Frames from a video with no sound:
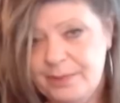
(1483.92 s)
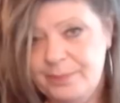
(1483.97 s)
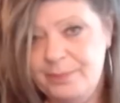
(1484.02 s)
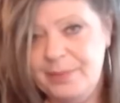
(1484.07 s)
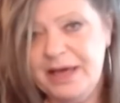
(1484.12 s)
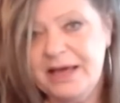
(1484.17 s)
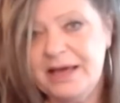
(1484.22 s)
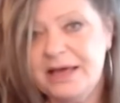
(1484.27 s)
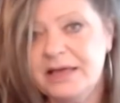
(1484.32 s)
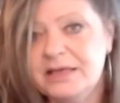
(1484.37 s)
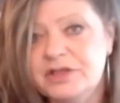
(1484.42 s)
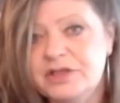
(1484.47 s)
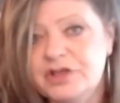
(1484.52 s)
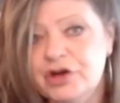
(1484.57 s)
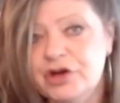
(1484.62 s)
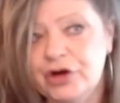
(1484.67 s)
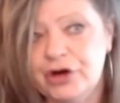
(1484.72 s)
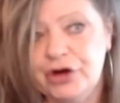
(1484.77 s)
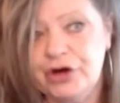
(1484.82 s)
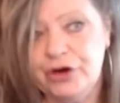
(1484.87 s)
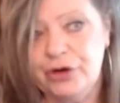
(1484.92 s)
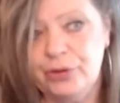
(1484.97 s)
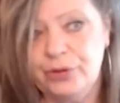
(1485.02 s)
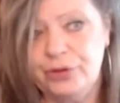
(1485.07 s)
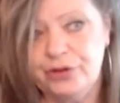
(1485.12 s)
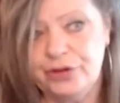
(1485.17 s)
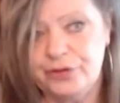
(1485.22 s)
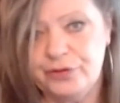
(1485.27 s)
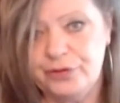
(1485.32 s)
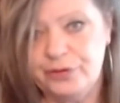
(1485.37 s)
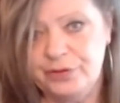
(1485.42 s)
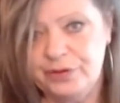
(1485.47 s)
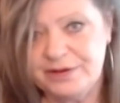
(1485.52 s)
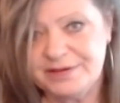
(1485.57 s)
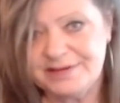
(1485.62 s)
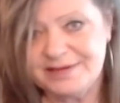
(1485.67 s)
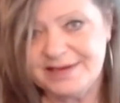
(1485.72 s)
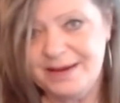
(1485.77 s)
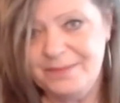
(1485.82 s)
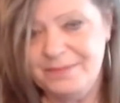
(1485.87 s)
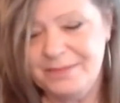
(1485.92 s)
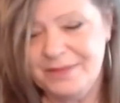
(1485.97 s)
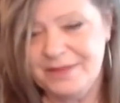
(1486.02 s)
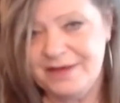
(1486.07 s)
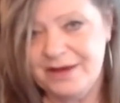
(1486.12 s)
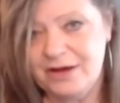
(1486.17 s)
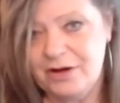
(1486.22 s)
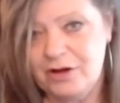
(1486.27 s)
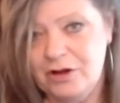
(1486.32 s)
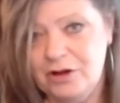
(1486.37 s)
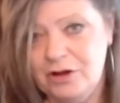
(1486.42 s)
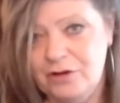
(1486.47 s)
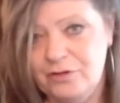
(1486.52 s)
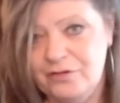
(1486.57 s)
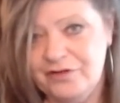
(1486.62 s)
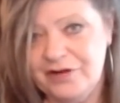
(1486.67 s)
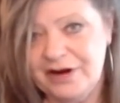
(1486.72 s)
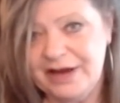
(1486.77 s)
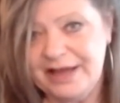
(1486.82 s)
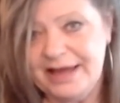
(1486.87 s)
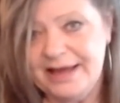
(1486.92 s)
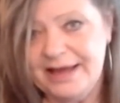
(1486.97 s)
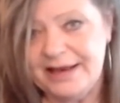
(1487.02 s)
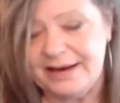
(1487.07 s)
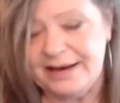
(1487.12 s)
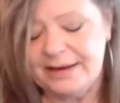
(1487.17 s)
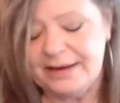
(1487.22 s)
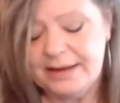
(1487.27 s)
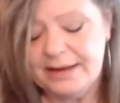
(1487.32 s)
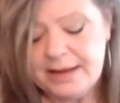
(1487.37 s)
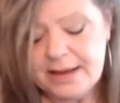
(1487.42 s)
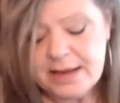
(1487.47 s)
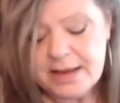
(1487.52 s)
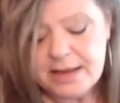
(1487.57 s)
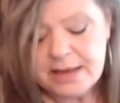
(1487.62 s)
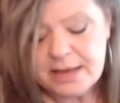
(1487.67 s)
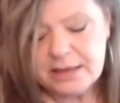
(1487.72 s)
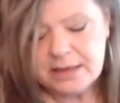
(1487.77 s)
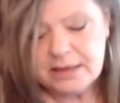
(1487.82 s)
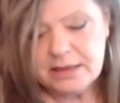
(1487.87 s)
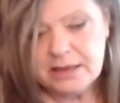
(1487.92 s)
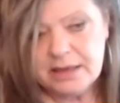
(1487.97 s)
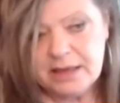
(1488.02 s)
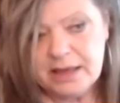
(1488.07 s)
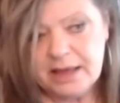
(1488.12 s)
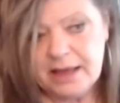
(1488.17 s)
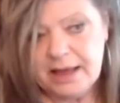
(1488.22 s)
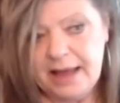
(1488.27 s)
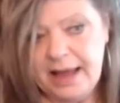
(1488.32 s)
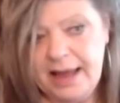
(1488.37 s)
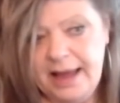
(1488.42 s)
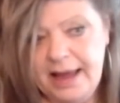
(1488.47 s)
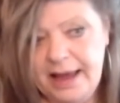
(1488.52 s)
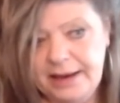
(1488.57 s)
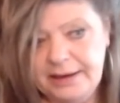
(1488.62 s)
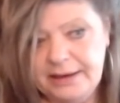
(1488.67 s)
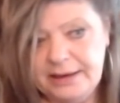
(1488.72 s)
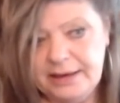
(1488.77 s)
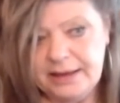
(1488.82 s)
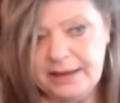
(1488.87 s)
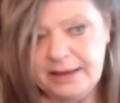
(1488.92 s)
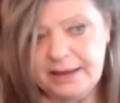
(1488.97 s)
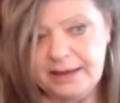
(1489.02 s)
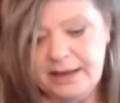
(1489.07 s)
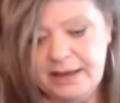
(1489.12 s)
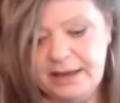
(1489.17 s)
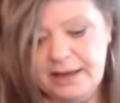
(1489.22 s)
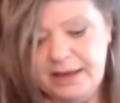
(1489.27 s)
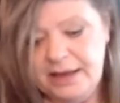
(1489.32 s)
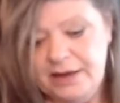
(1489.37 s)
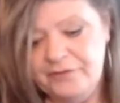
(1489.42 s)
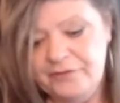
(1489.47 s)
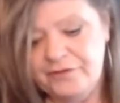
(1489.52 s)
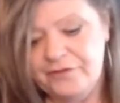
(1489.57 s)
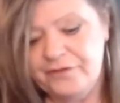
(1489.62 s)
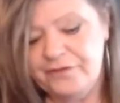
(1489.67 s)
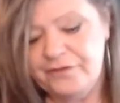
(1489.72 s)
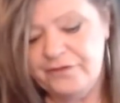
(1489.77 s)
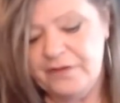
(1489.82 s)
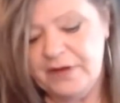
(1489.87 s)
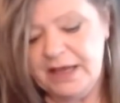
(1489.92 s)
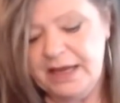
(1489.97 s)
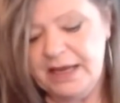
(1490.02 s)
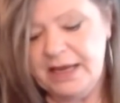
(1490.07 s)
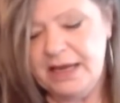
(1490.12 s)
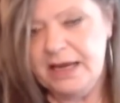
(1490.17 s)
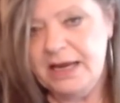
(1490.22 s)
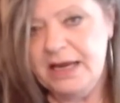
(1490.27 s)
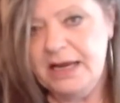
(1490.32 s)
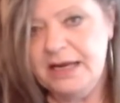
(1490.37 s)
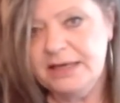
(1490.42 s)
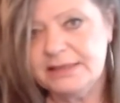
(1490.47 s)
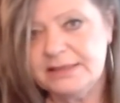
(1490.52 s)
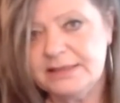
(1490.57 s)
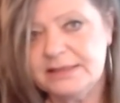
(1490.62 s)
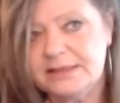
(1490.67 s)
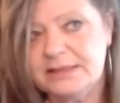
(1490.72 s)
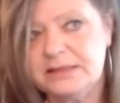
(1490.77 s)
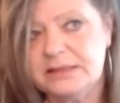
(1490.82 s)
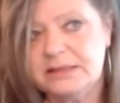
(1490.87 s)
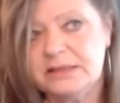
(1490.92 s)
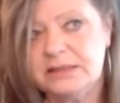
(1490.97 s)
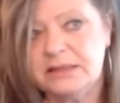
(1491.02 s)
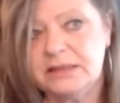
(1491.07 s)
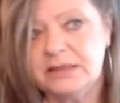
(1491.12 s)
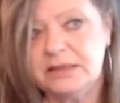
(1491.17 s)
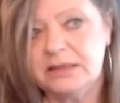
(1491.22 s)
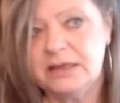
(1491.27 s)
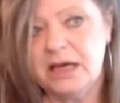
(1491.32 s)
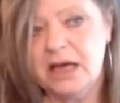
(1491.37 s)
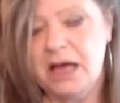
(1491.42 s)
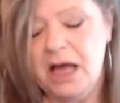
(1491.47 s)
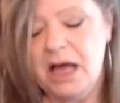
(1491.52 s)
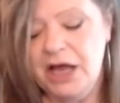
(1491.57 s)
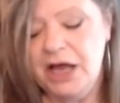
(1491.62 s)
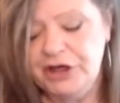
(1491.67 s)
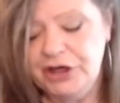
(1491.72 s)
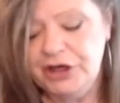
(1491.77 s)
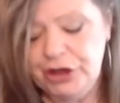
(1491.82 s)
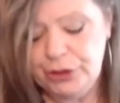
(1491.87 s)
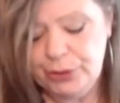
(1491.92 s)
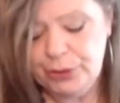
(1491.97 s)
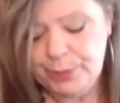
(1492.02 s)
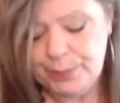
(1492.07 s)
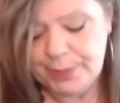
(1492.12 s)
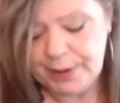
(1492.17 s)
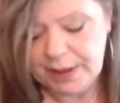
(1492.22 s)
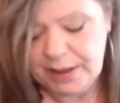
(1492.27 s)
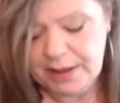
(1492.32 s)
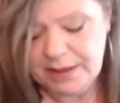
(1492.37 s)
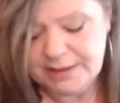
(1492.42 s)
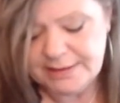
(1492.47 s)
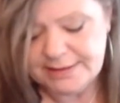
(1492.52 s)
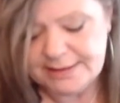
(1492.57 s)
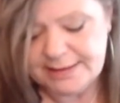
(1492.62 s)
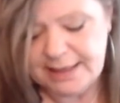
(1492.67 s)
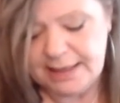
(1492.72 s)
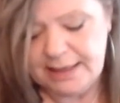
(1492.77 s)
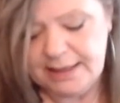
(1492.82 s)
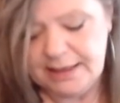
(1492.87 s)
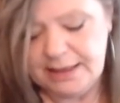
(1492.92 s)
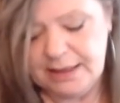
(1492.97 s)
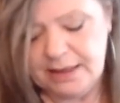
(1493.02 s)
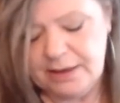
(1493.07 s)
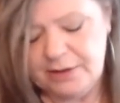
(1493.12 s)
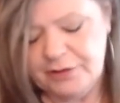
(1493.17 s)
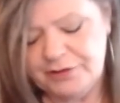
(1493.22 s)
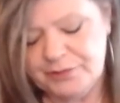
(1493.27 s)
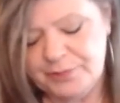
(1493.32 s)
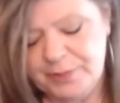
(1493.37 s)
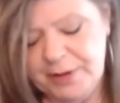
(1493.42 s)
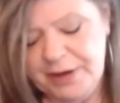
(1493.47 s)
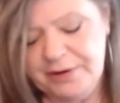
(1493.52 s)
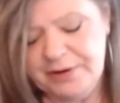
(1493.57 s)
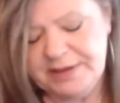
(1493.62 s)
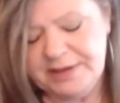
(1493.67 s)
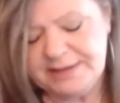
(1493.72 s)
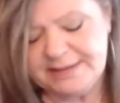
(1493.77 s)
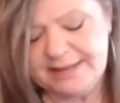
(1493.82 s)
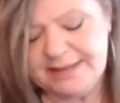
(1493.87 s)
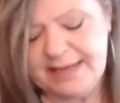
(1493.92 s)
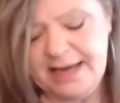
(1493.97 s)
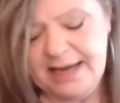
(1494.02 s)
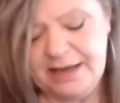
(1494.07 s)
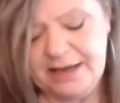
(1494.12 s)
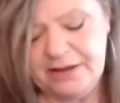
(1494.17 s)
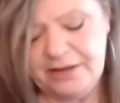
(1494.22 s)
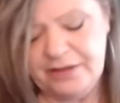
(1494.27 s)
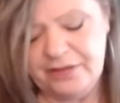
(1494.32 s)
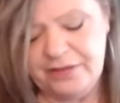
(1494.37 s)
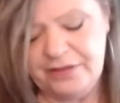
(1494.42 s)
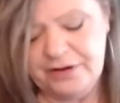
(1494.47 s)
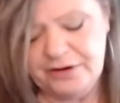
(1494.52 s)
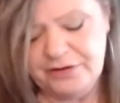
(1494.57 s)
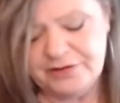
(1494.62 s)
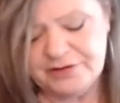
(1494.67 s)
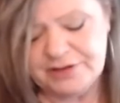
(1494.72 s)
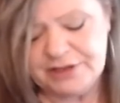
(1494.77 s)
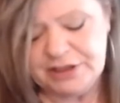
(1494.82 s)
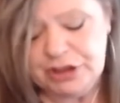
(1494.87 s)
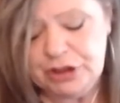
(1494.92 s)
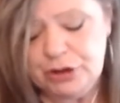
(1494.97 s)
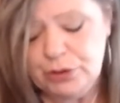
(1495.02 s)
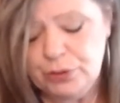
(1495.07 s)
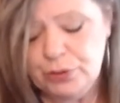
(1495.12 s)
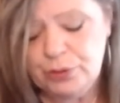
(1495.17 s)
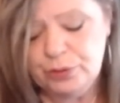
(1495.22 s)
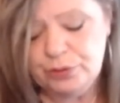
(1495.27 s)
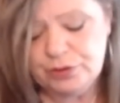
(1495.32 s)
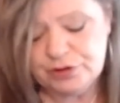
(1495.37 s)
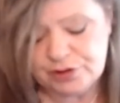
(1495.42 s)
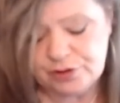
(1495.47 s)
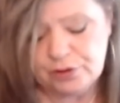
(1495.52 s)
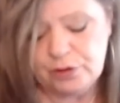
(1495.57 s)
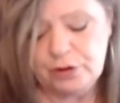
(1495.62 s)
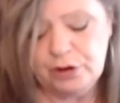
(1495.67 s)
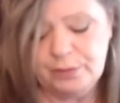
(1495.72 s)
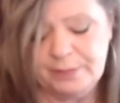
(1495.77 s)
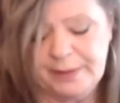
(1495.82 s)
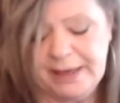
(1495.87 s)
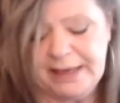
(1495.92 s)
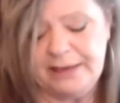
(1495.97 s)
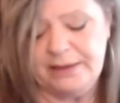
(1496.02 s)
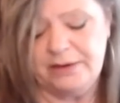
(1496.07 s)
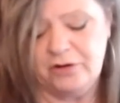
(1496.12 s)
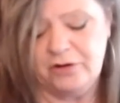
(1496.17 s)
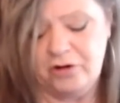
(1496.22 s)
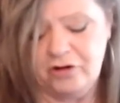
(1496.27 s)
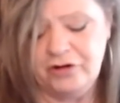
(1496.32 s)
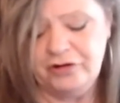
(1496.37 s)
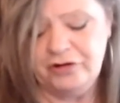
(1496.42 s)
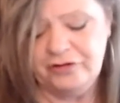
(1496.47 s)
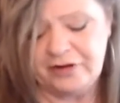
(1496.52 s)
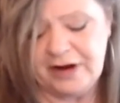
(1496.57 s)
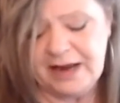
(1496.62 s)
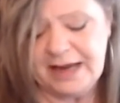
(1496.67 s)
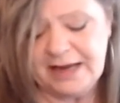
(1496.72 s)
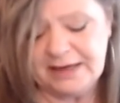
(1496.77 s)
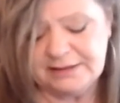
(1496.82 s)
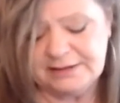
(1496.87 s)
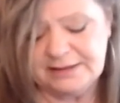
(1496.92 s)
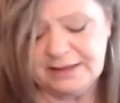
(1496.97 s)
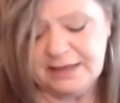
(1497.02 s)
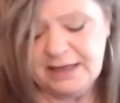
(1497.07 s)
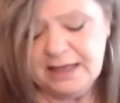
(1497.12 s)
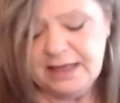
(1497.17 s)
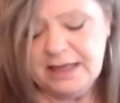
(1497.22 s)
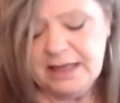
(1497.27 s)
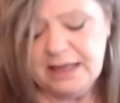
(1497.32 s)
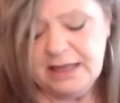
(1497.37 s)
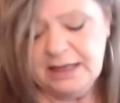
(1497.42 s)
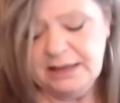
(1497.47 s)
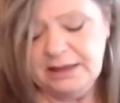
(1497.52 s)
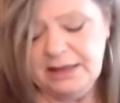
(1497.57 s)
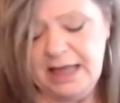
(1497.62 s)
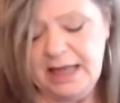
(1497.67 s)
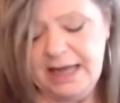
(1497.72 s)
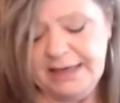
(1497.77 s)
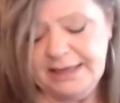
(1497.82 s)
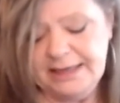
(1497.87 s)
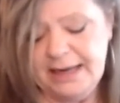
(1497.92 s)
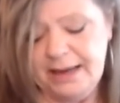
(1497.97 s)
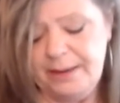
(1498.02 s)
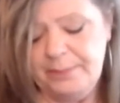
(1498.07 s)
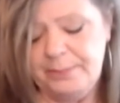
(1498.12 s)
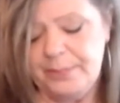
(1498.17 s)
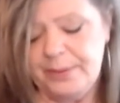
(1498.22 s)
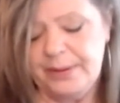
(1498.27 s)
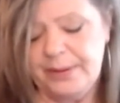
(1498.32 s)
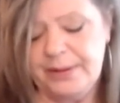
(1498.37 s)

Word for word: because you're going to go through the same thing all over again. And if it's a new person, Spirit is saying there's a new soulmate contract lined up